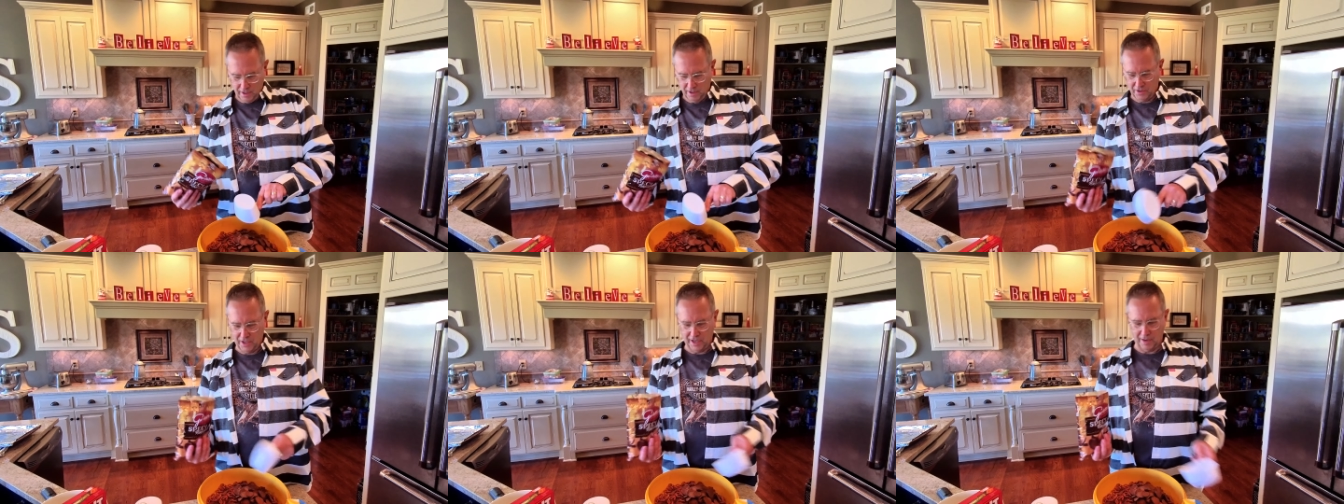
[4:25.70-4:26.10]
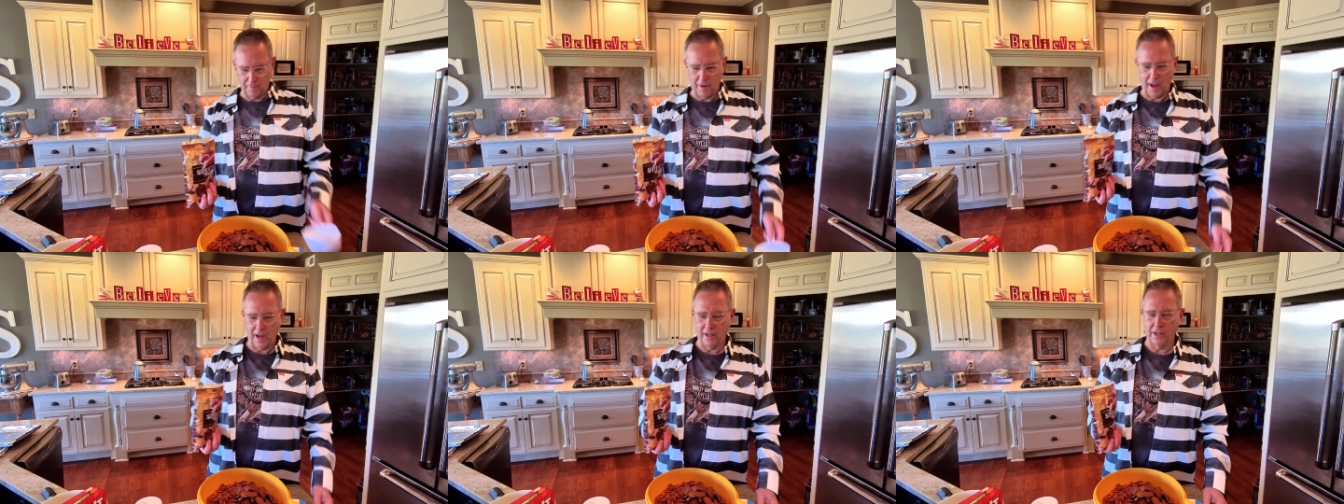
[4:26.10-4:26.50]
You're
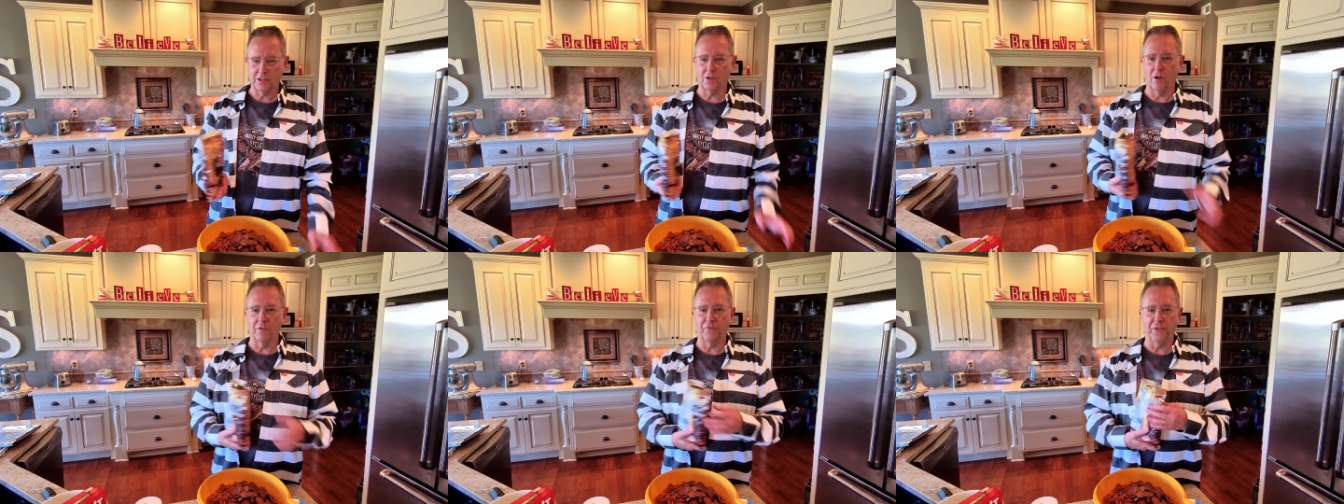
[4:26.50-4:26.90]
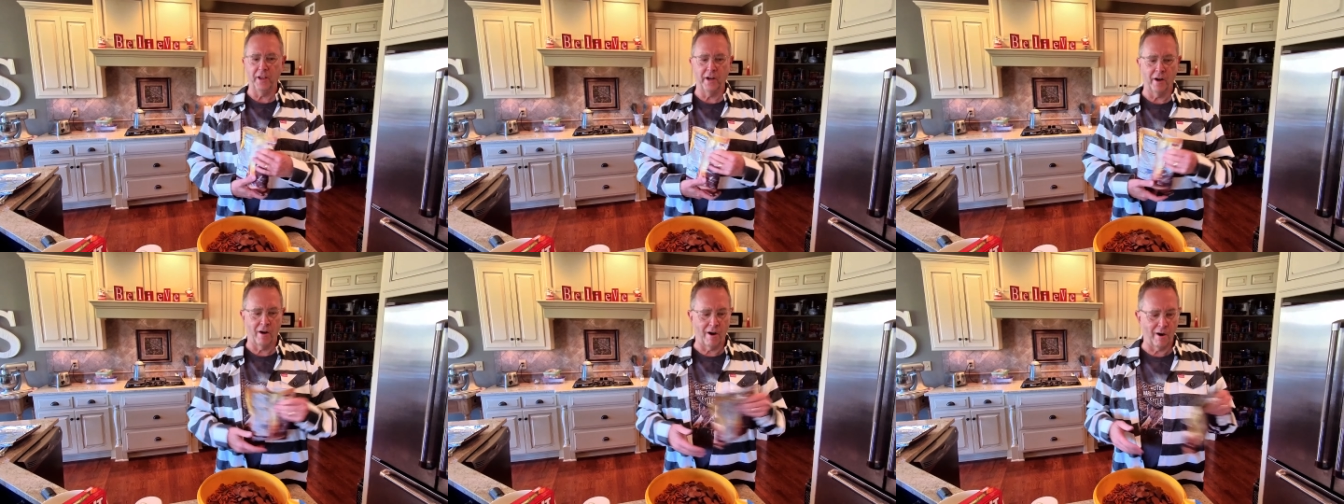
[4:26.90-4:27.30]
thinking, man, that's going to
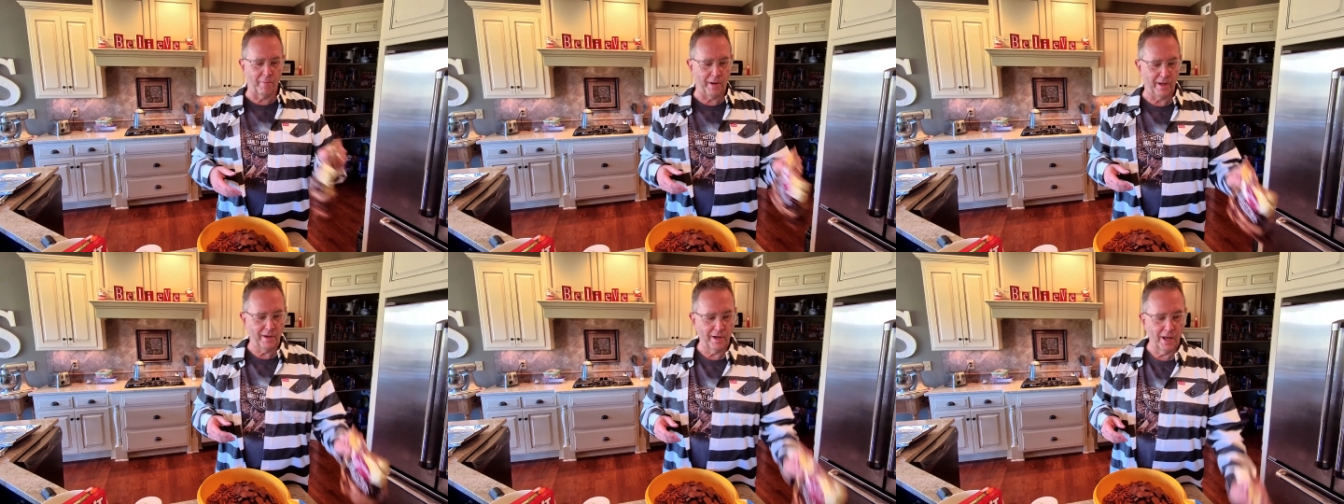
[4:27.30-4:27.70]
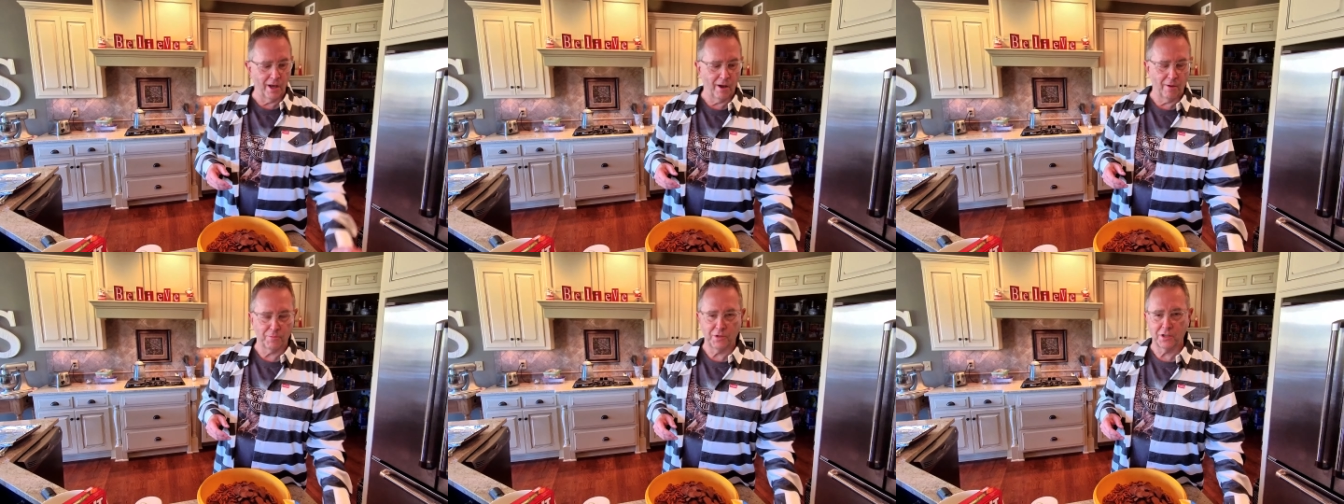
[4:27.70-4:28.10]
feed an army.
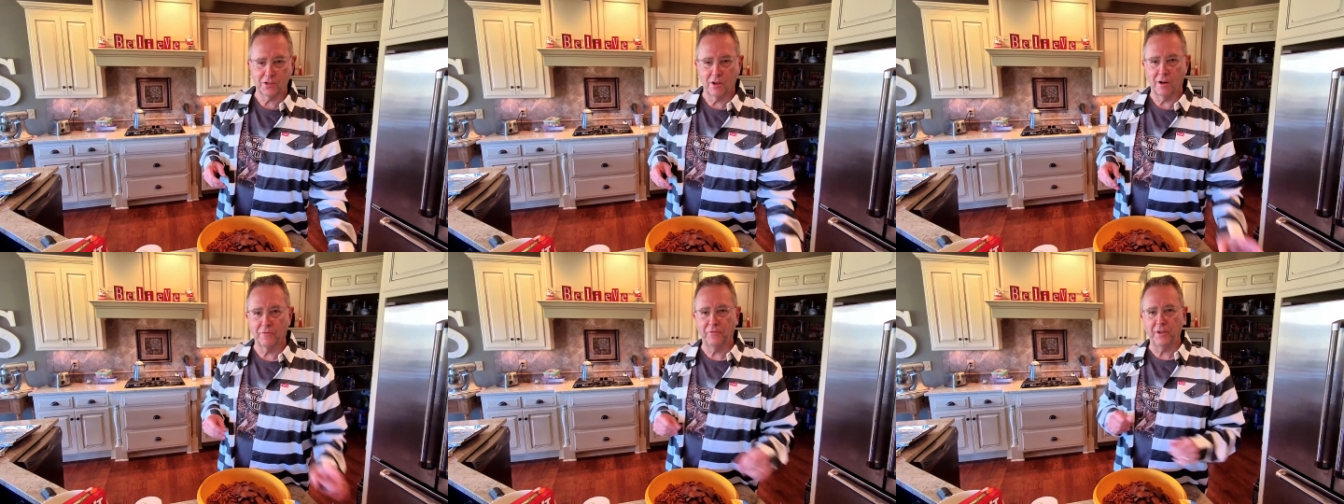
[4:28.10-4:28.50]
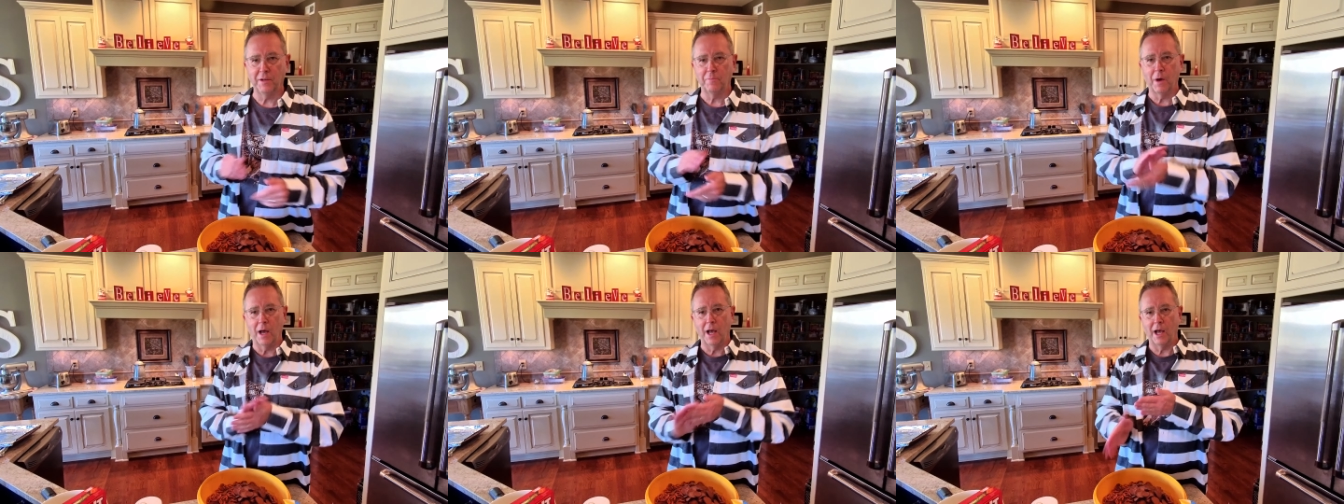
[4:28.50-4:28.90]
No, I'm just going to
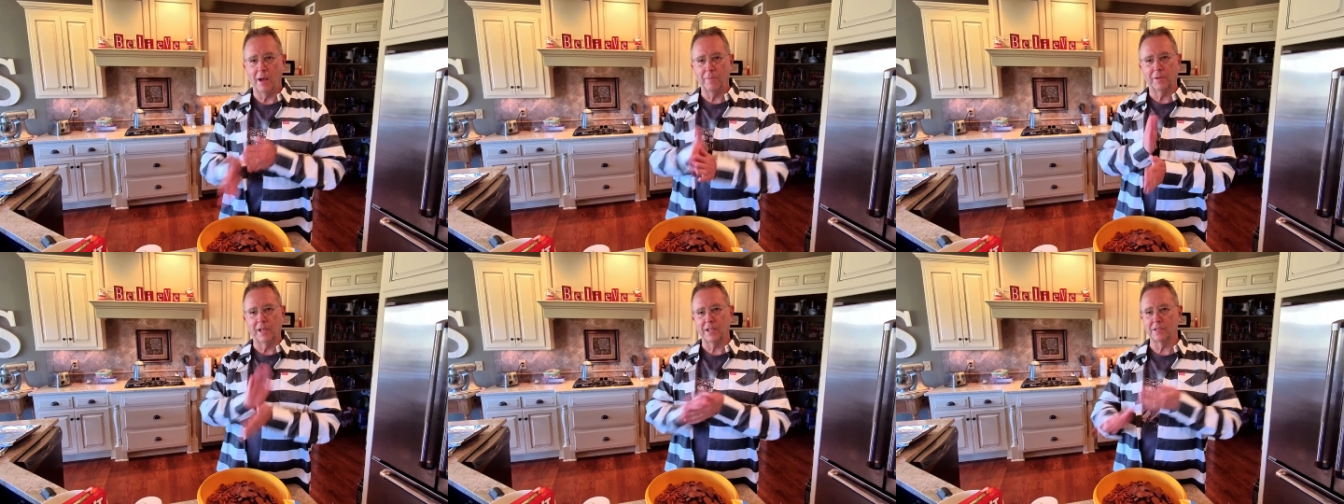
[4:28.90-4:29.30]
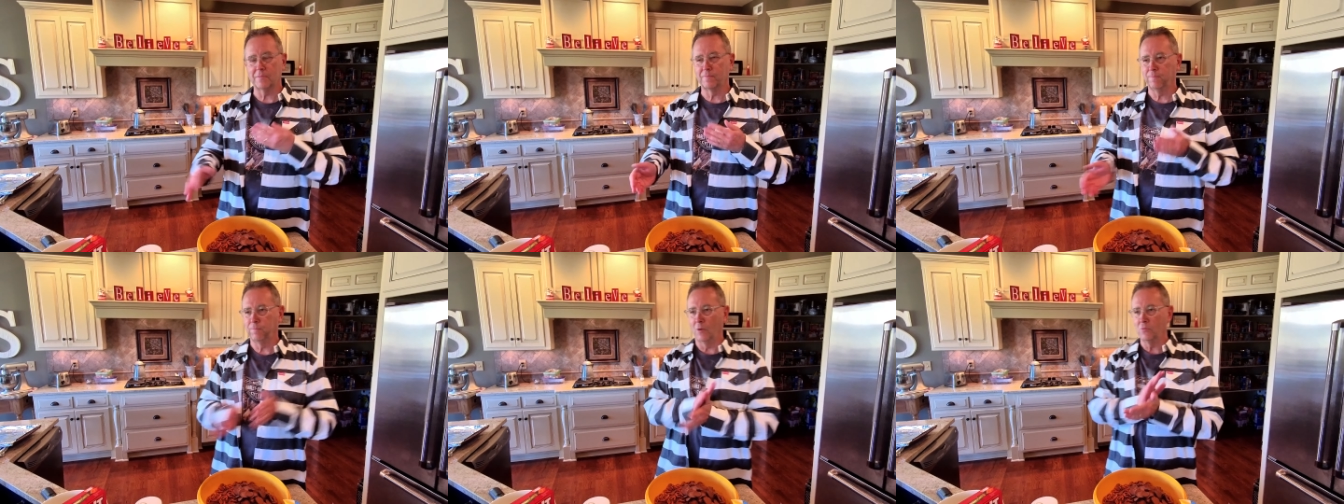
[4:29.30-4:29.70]
feed Bob
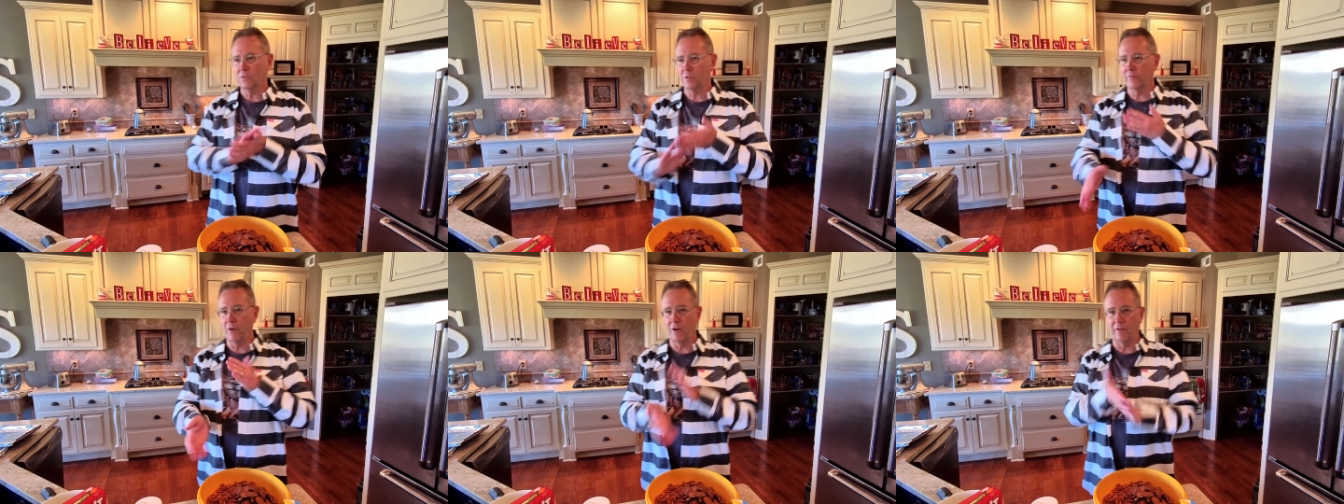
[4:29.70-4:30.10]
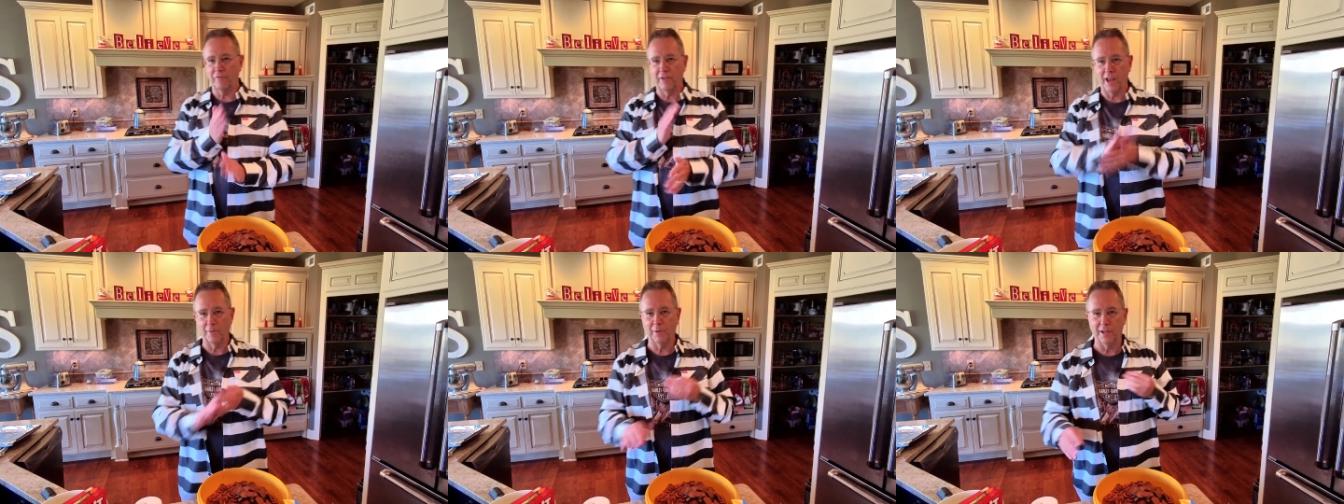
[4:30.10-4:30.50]
because most of our
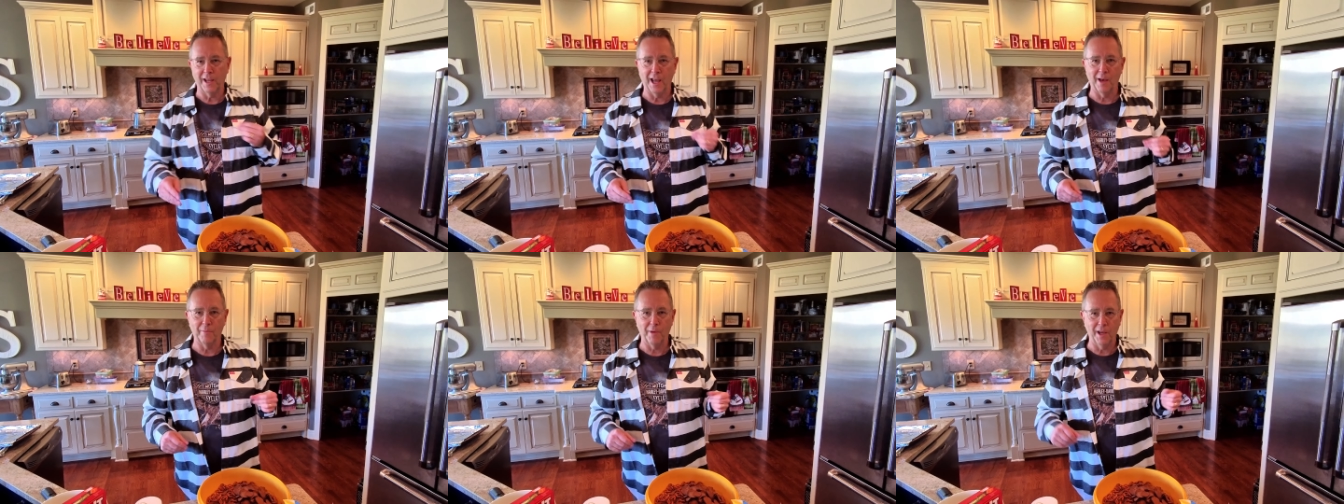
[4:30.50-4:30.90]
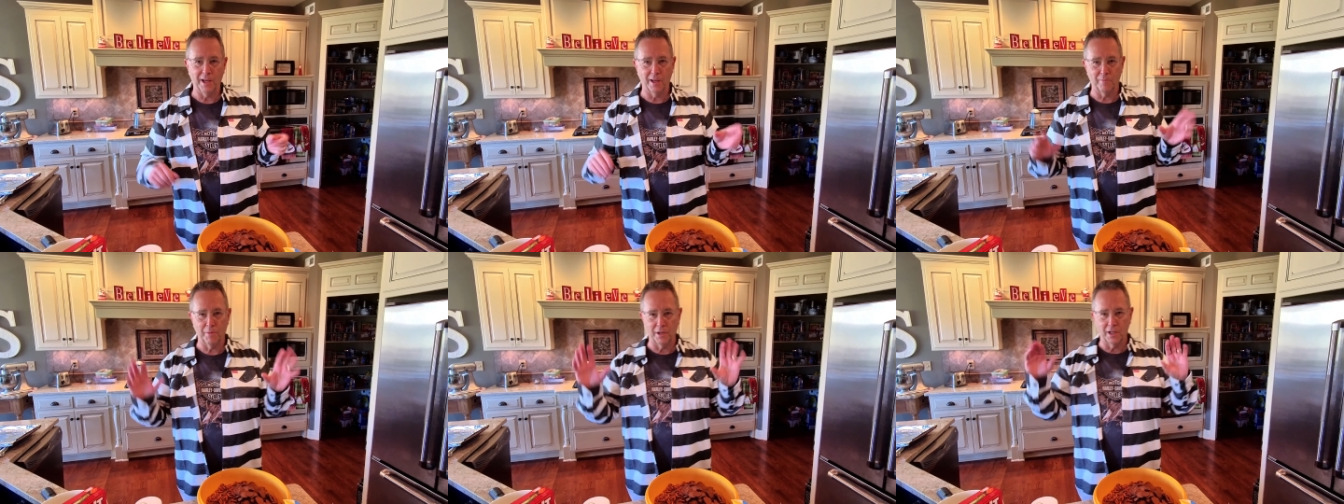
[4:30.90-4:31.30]
family can't
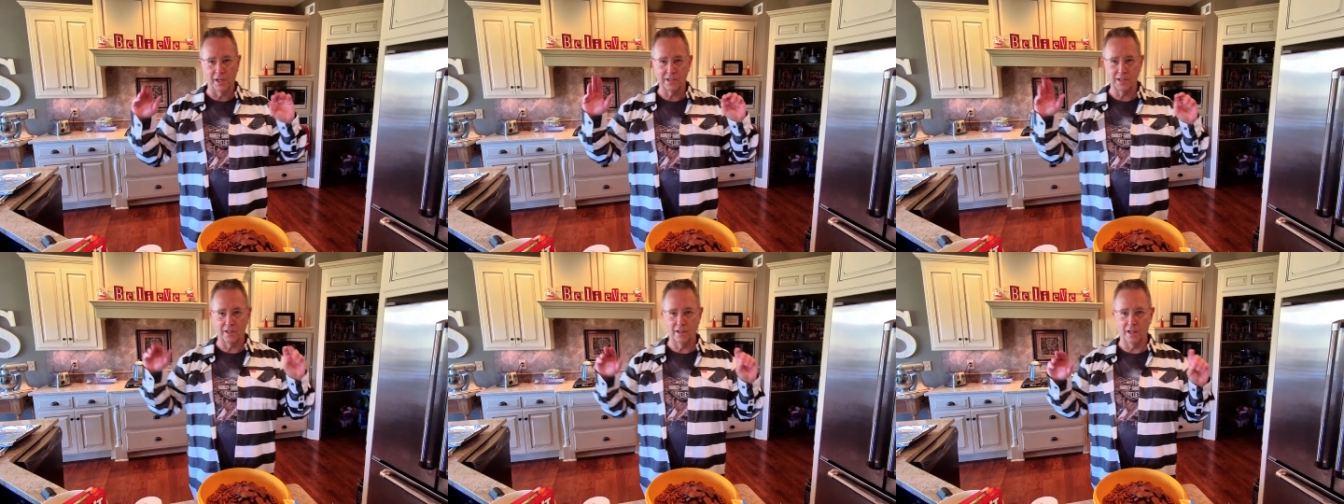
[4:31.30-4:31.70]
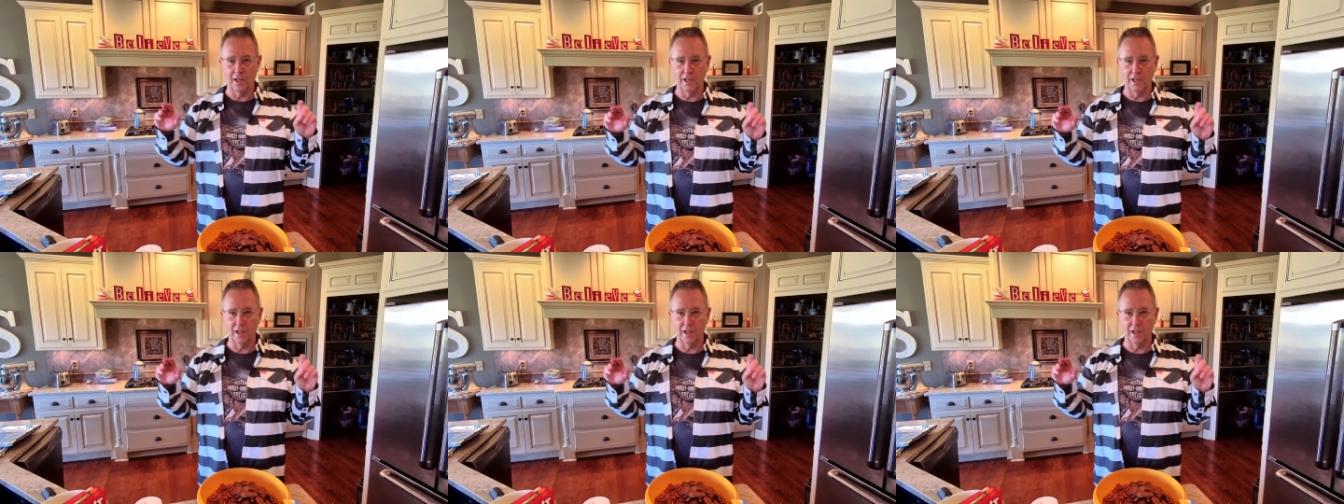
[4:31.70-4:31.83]
make it because of